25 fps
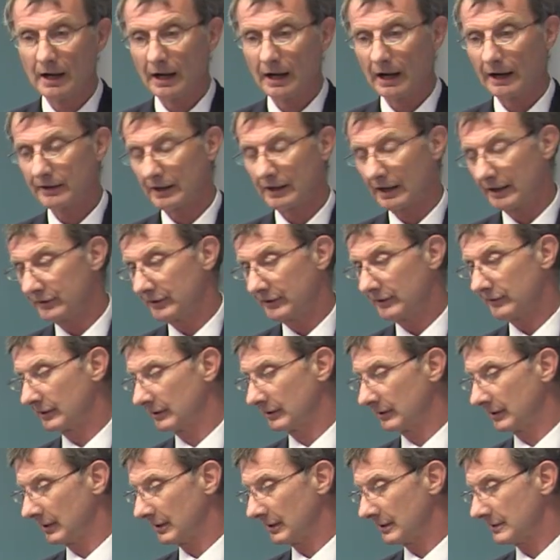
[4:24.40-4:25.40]
I think the
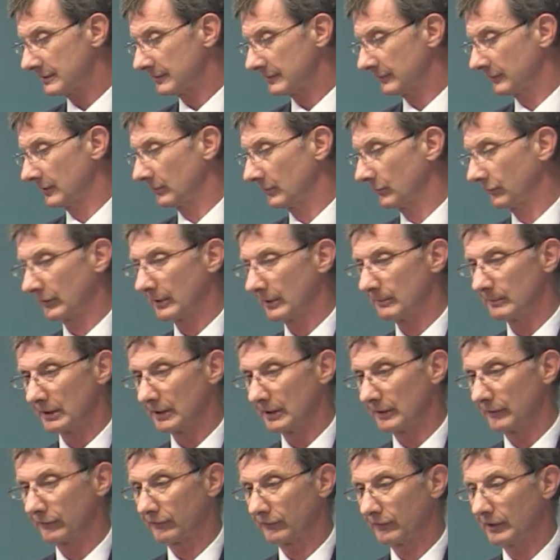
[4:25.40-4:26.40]
last of those
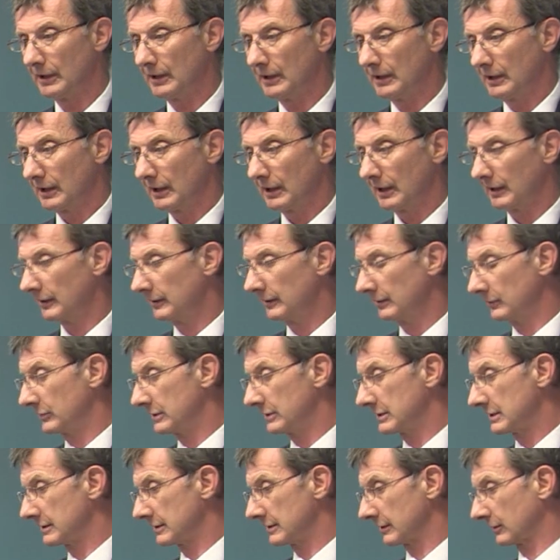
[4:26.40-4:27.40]
summits, and I know
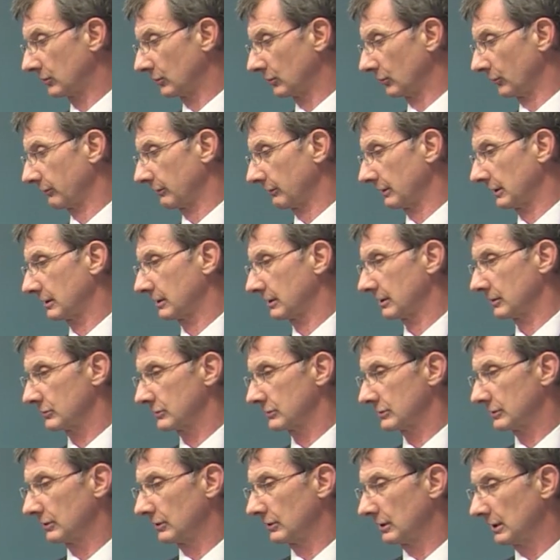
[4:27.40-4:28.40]
this is a cause very close
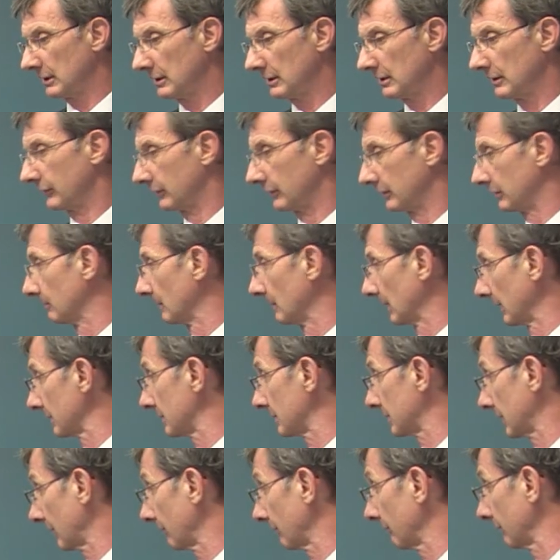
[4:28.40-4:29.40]
to your heart, the
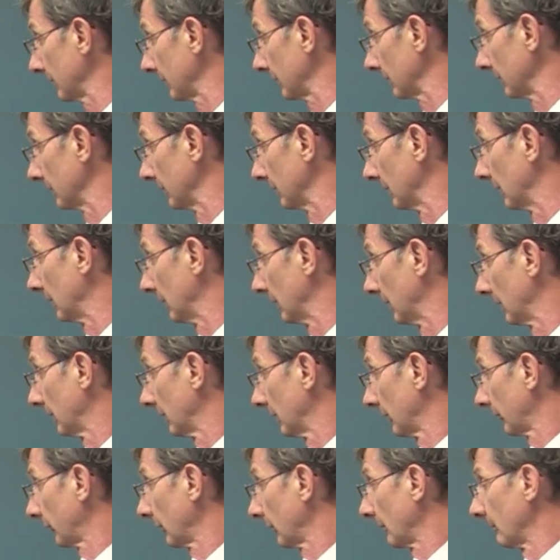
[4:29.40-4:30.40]
humanitarian
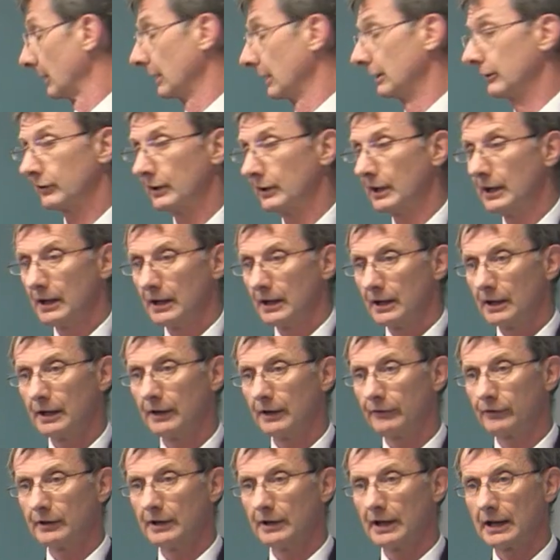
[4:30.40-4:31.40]
summit,
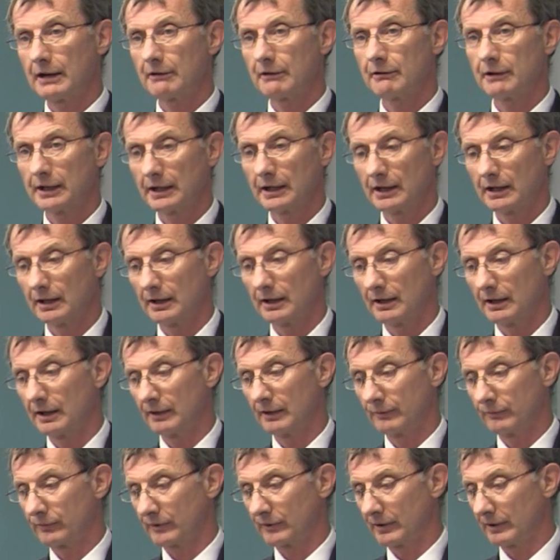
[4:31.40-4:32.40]
is an area
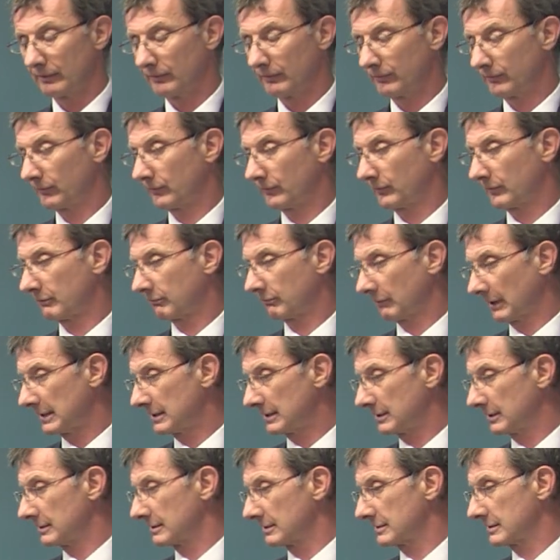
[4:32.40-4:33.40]
of
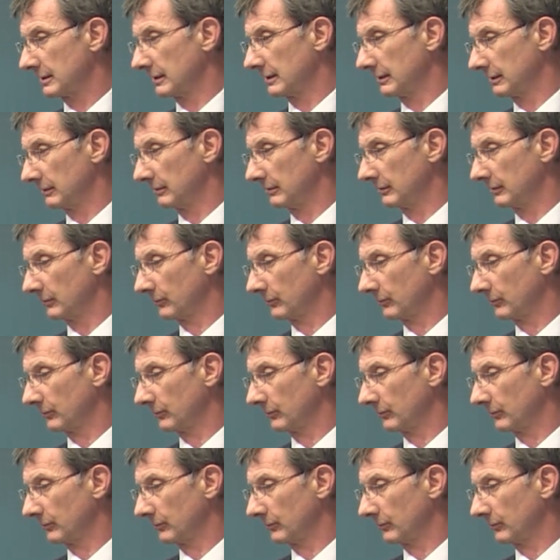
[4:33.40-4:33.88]
great concern